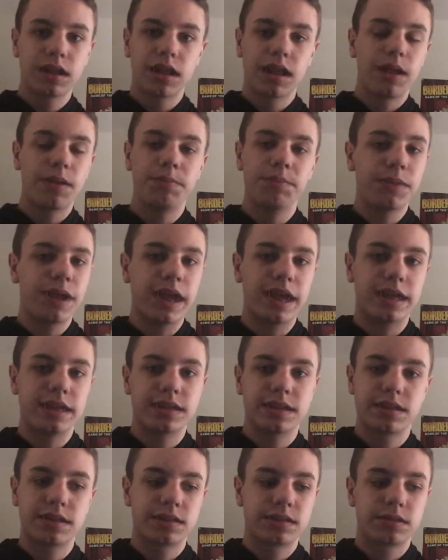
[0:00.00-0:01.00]
a
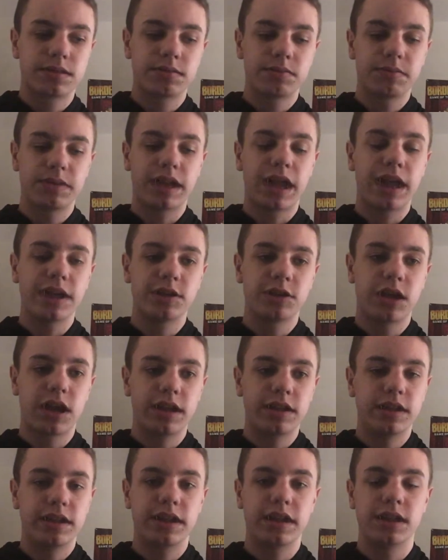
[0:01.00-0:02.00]
mess when I
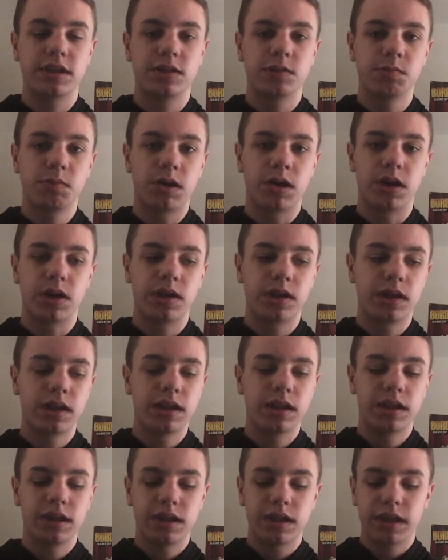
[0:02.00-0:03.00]
tried to get it to work,
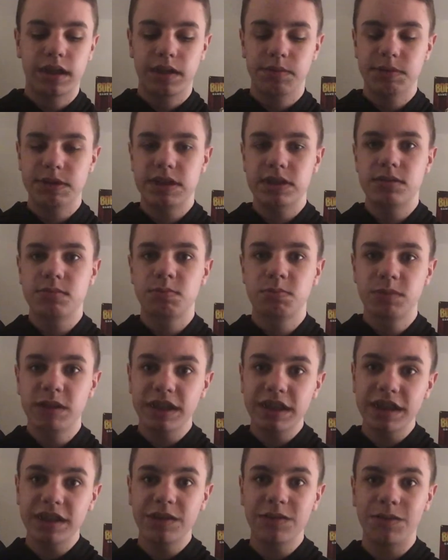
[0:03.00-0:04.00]
which is
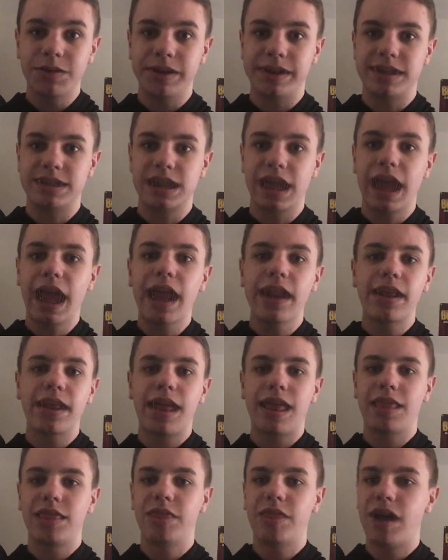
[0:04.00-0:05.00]
really annoying because I had
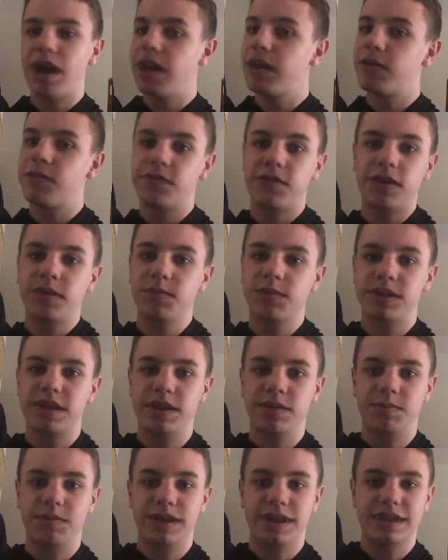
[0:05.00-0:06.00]
a lot of fun with
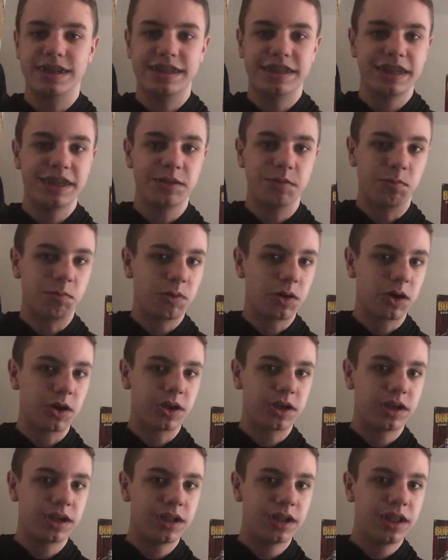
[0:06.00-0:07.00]
it when it did
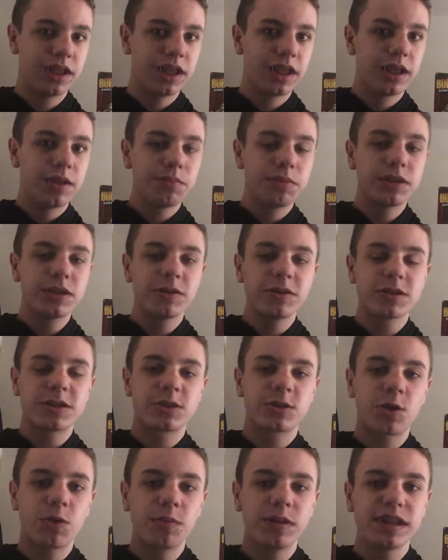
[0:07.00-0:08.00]
work. But there were
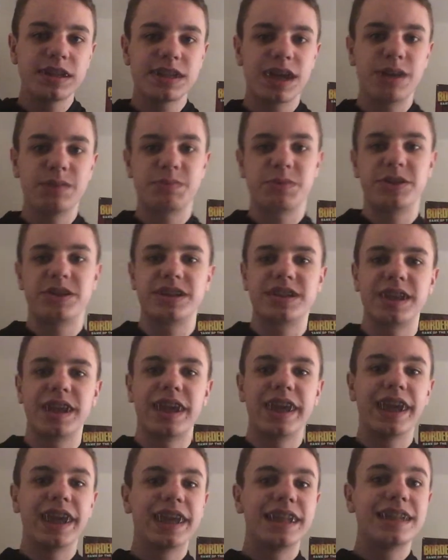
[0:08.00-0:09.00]
so many times where it just
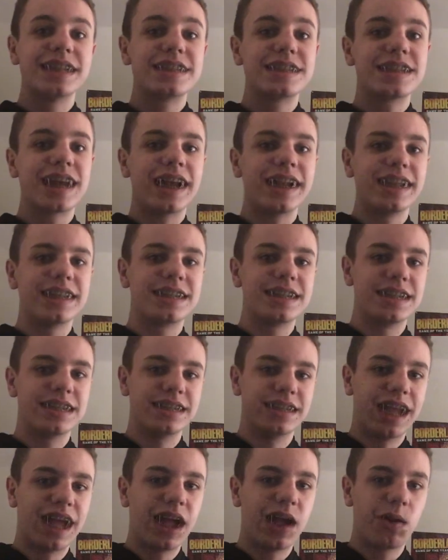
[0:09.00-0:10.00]
decided to
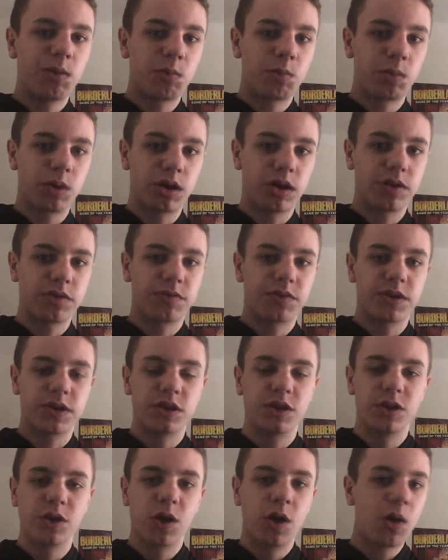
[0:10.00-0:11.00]
not work for
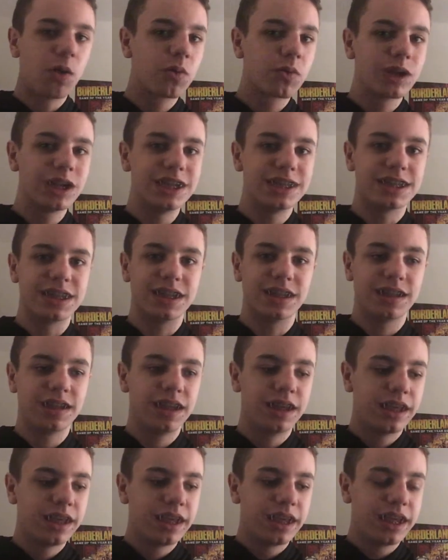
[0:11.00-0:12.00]
no reason,
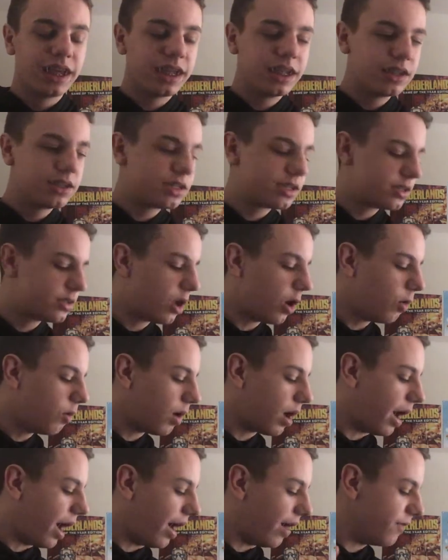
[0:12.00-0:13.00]
and it's so
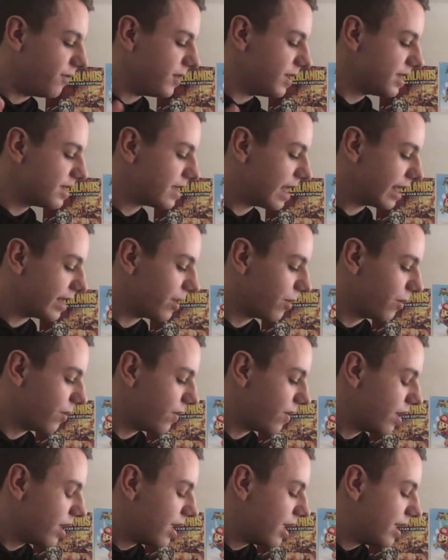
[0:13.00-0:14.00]
obvious
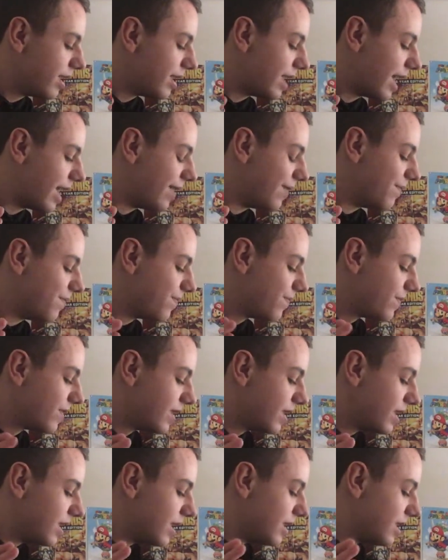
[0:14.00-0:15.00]
that
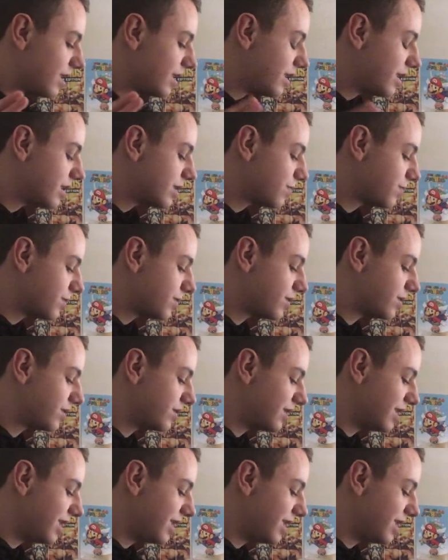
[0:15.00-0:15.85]
this was